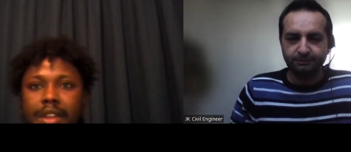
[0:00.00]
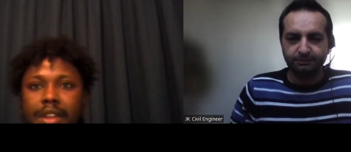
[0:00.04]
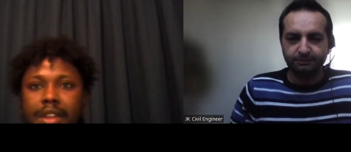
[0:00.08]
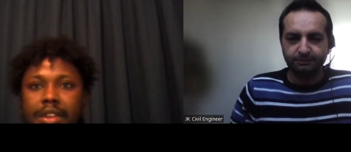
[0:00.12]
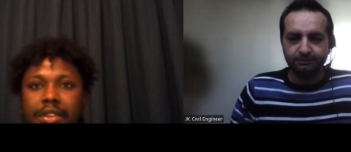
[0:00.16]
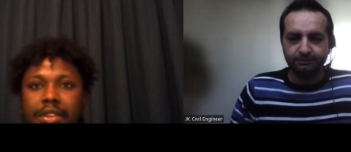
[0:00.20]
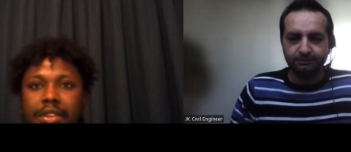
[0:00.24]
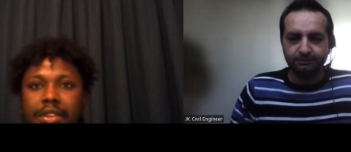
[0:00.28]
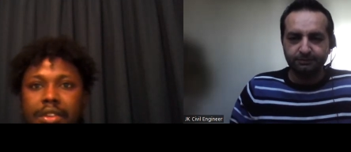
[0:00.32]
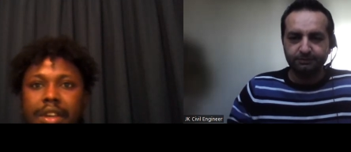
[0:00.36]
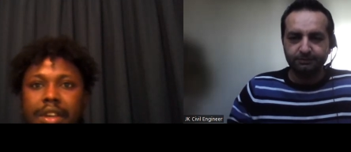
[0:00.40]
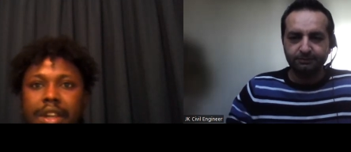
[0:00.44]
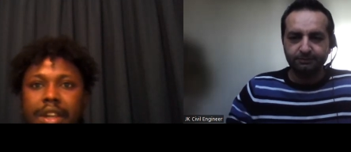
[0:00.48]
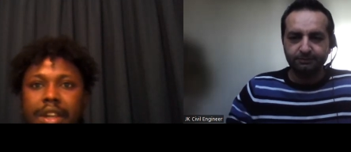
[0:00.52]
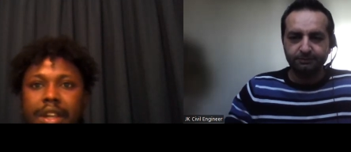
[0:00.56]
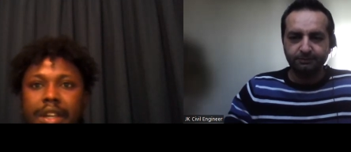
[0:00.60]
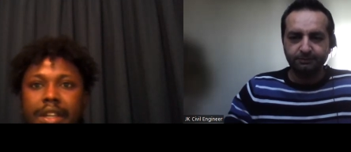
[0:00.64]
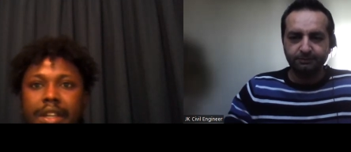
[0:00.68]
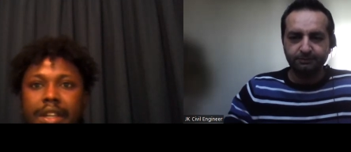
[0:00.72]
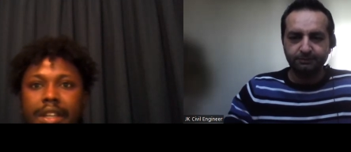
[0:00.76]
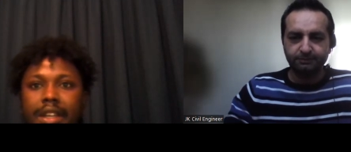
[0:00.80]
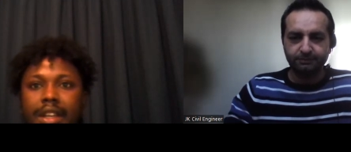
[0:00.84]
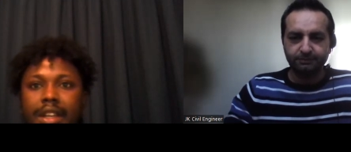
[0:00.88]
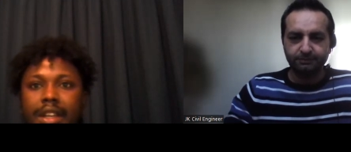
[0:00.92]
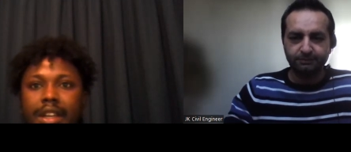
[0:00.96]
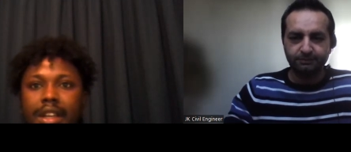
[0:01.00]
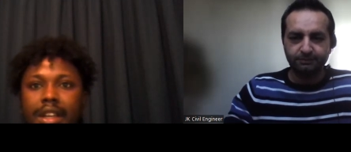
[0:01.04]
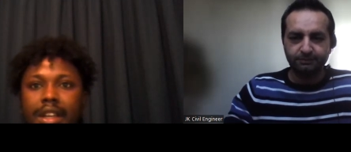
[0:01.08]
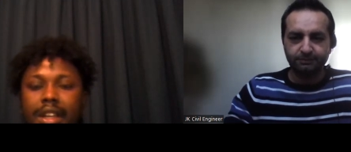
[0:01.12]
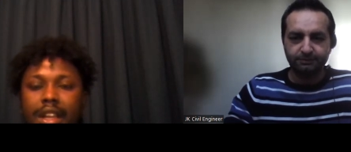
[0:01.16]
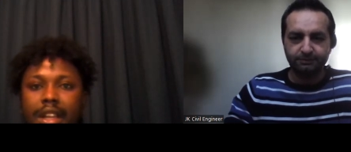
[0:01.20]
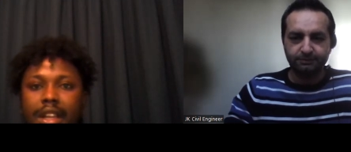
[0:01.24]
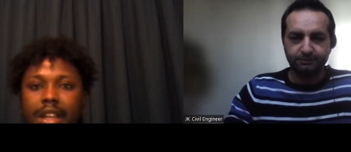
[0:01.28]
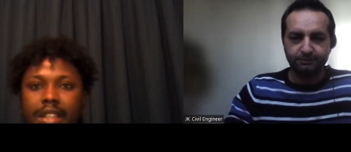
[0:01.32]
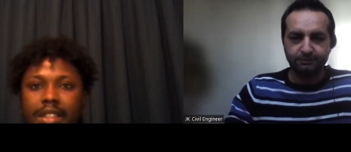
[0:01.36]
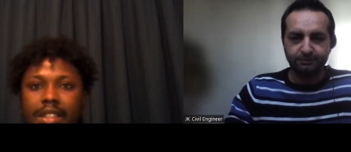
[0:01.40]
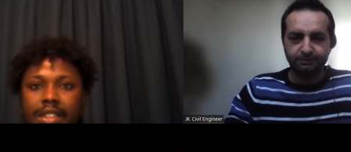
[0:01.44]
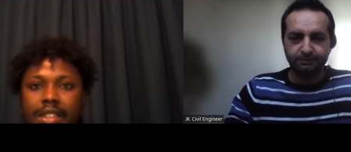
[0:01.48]
Speaker 1: nuclear
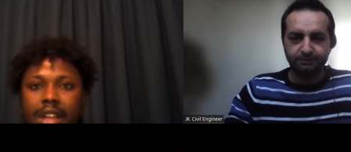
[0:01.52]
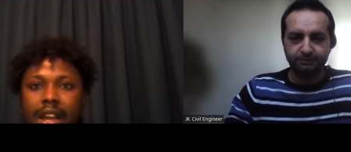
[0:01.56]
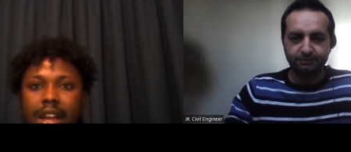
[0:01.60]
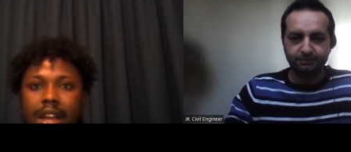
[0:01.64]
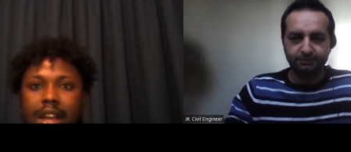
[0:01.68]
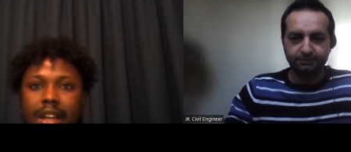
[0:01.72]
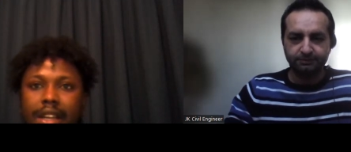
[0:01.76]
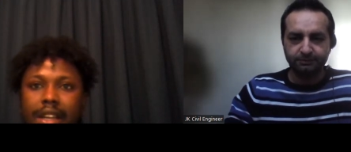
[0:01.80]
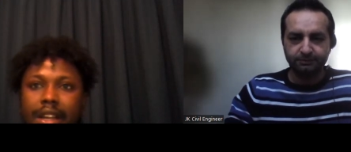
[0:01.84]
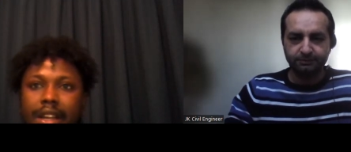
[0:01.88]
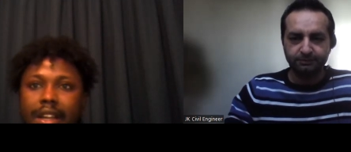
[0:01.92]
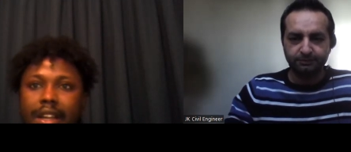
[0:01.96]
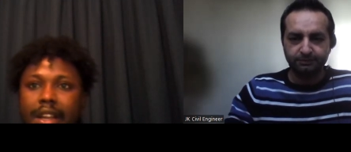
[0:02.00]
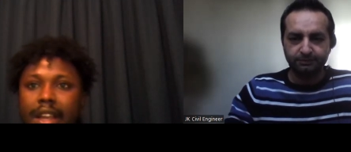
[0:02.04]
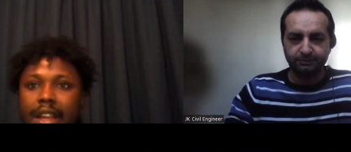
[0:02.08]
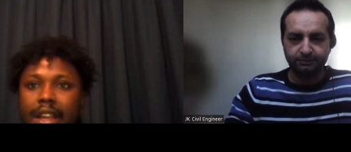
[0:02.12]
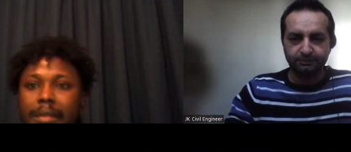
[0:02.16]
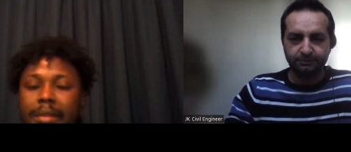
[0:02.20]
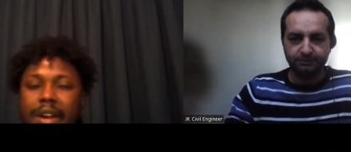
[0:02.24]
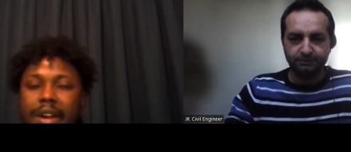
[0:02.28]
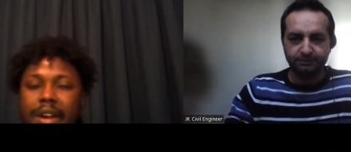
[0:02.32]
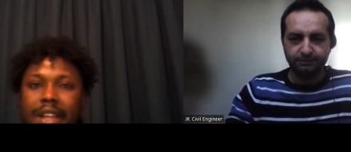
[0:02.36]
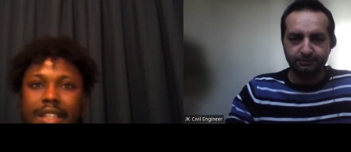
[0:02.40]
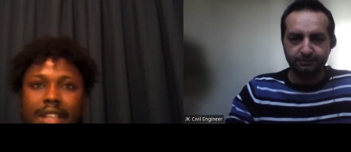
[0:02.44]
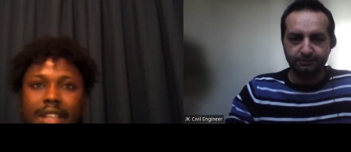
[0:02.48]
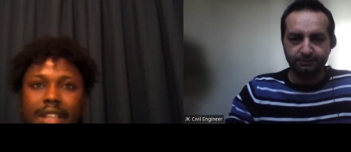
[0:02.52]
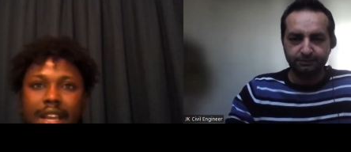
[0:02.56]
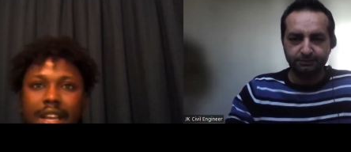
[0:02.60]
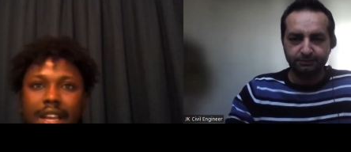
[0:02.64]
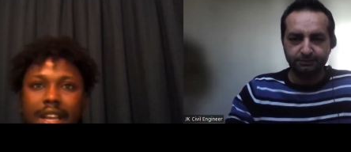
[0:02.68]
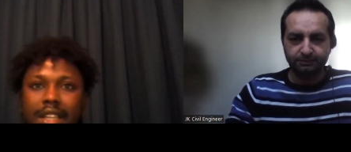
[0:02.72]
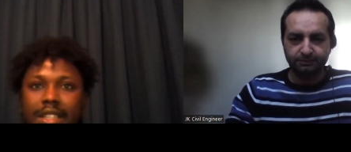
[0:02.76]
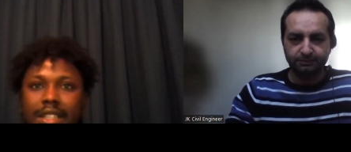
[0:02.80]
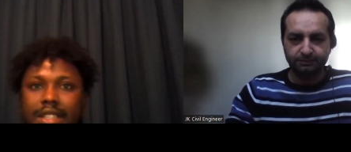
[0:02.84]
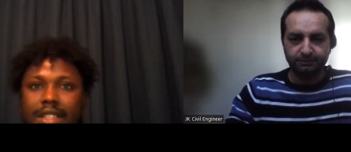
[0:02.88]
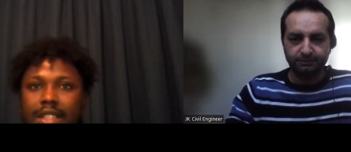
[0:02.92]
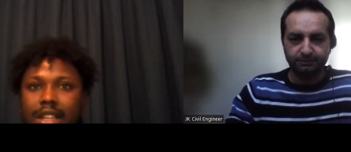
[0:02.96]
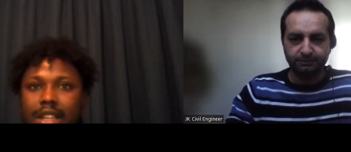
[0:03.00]
tag and MRI
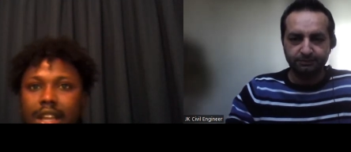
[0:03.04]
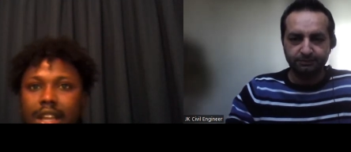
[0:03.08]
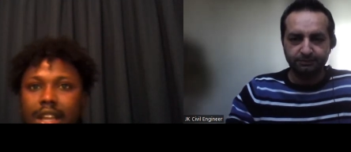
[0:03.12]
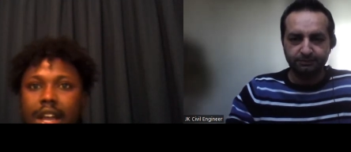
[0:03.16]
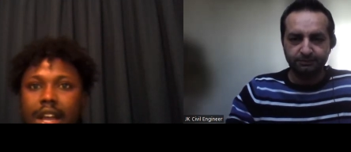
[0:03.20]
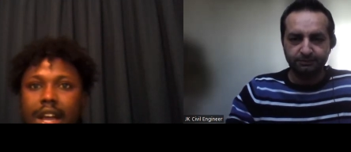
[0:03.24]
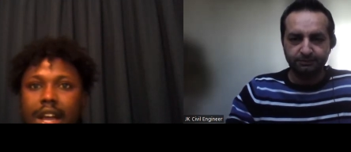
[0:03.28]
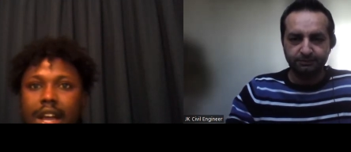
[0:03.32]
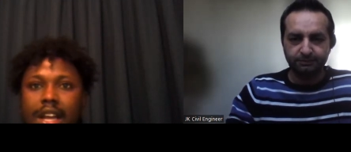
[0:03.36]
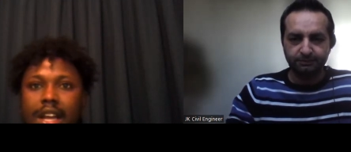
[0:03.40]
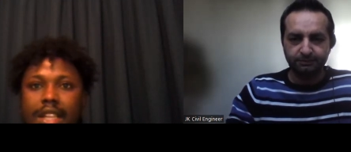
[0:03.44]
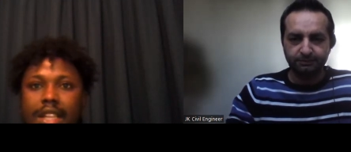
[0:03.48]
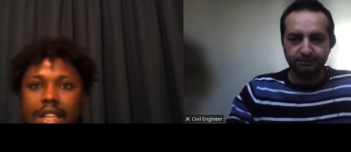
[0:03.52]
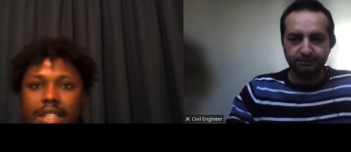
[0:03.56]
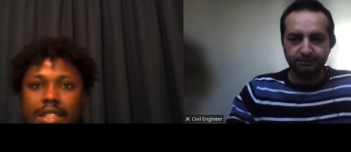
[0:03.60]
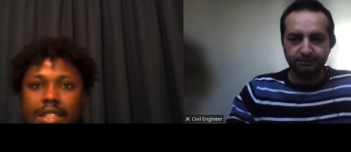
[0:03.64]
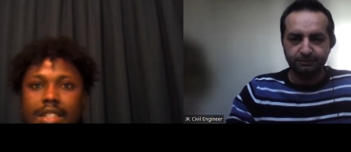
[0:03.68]
tags and